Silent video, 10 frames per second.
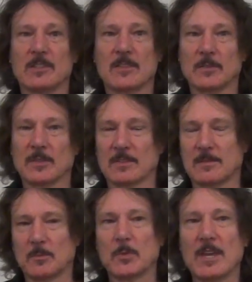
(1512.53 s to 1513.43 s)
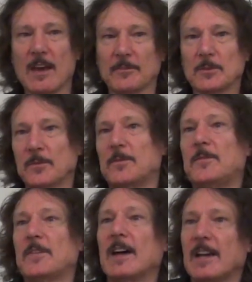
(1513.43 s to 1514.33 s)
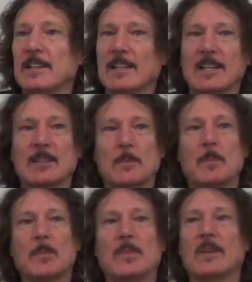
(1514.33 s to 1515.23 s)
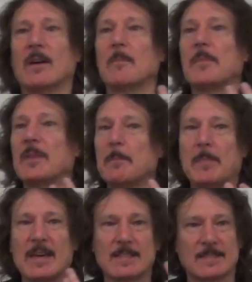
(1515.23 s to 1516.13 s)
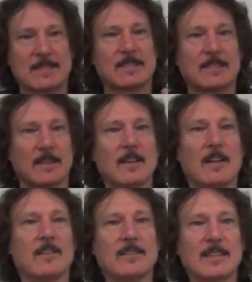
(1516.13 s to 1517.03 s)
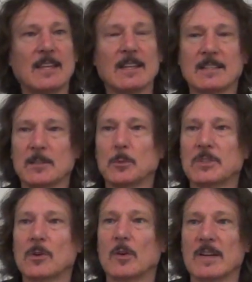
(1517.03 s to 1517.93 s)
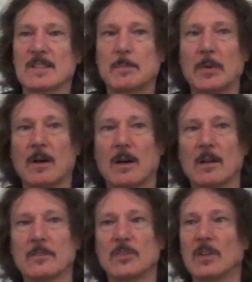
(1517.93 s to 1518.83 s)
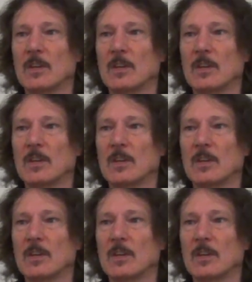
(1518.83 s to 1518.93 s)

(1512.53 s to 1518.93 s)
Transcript: So we have to find like the best thing that would correspond